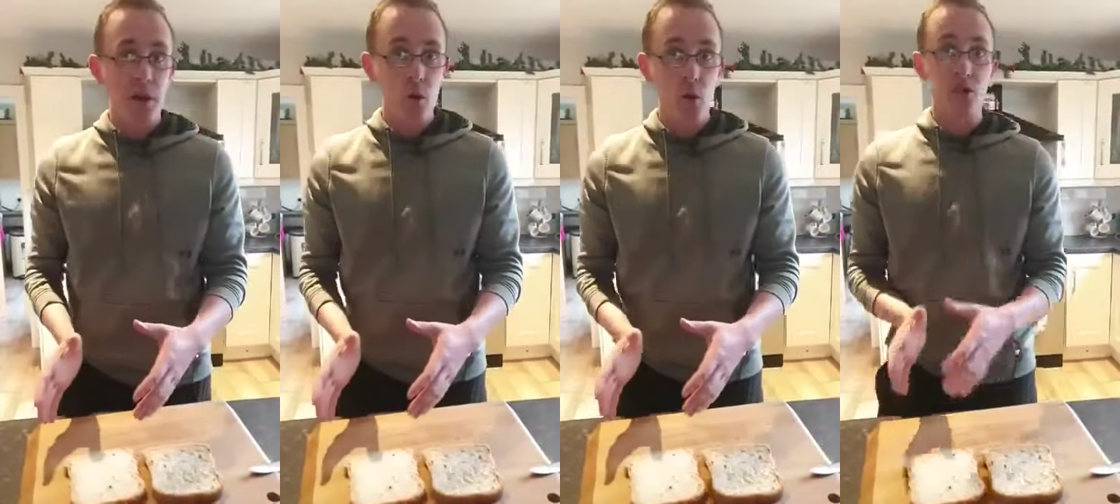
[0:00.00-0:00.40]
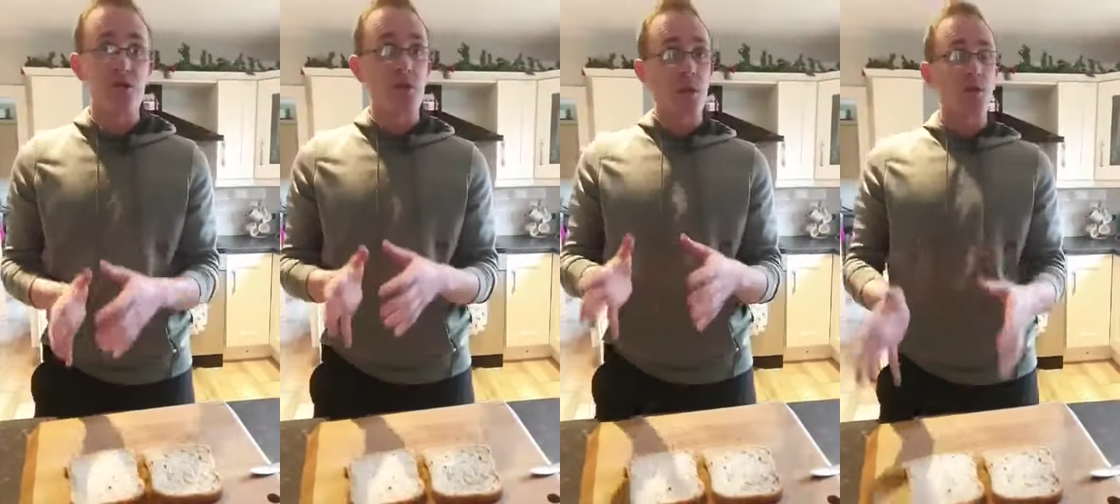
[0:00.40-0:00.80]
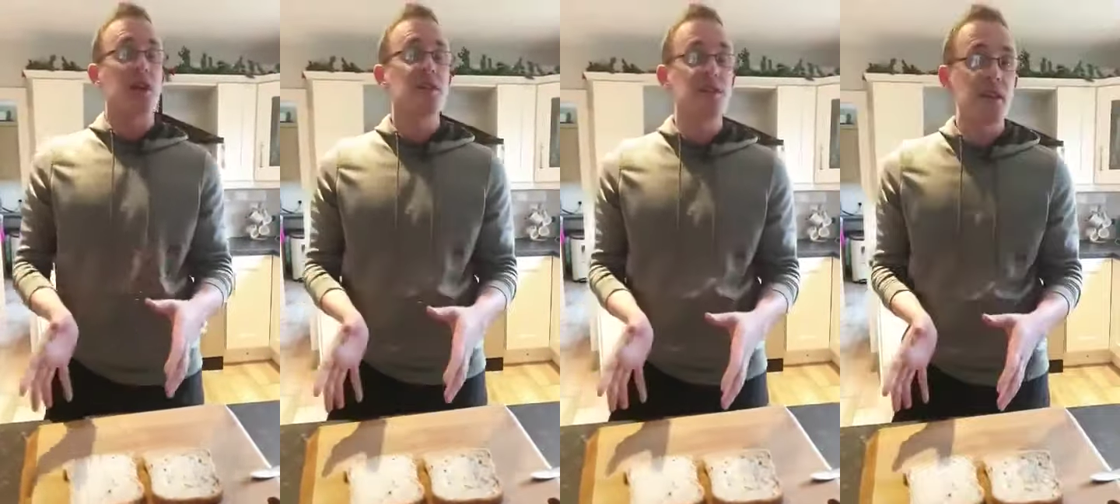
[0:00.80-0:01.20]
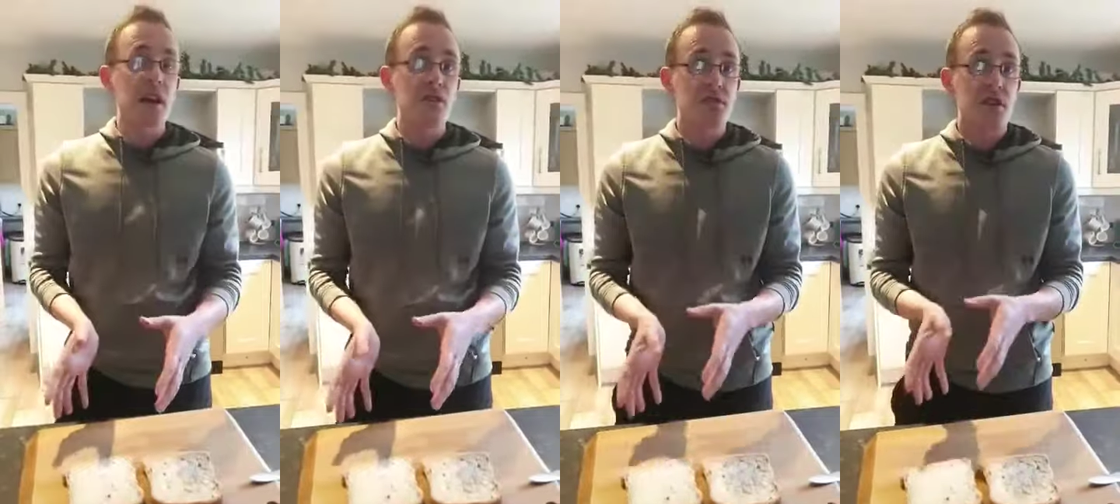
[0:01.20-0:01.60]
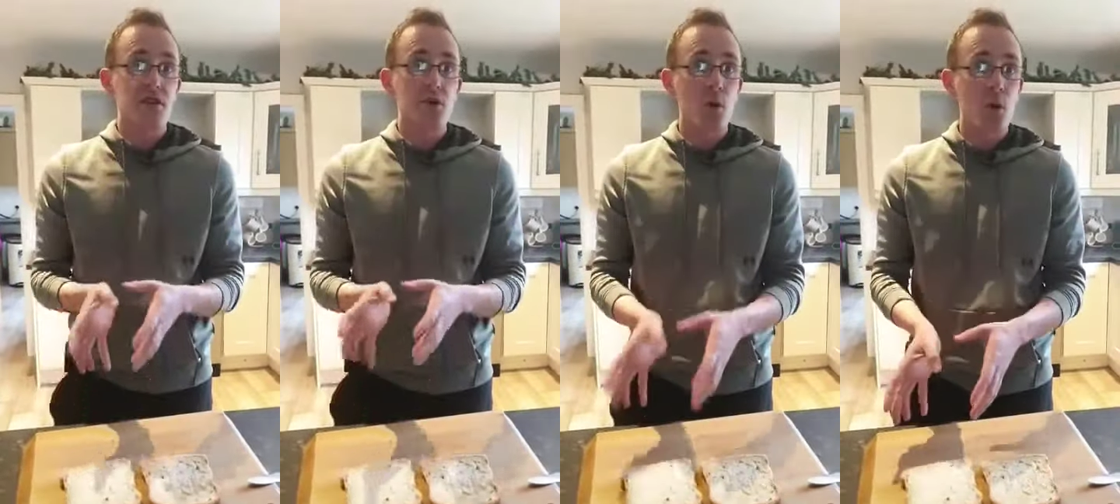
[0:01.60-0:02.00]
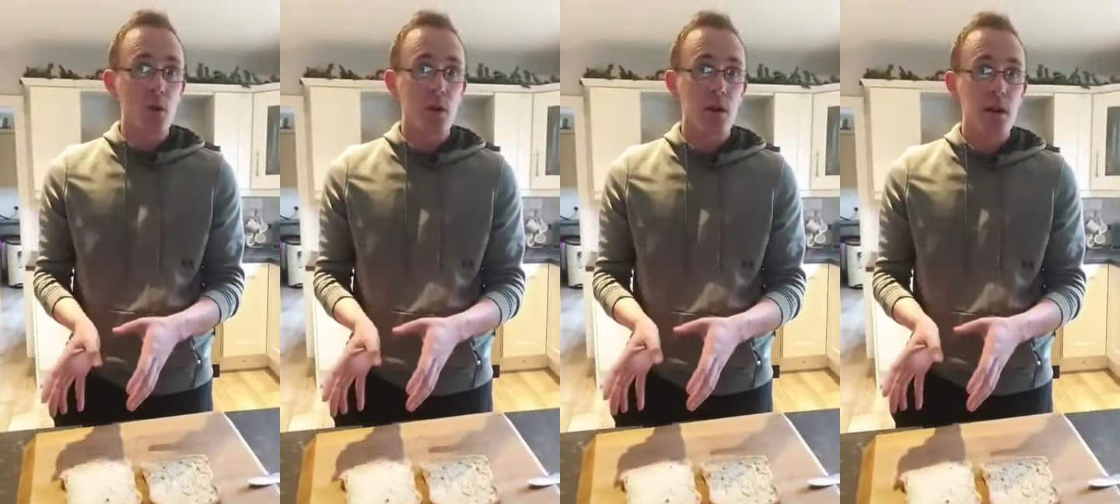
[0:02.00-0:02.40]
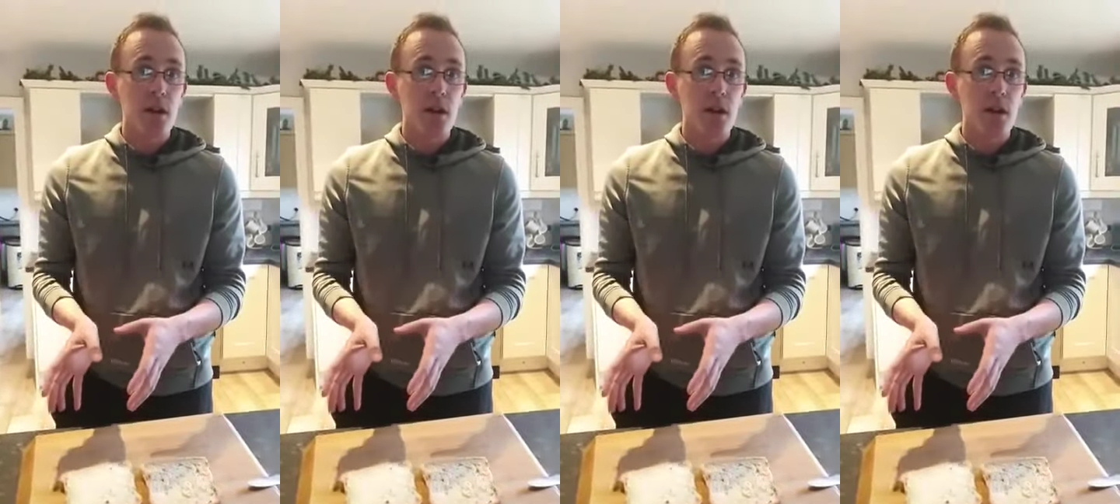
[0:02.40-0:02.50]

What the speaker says: which is about 90 calories on its own.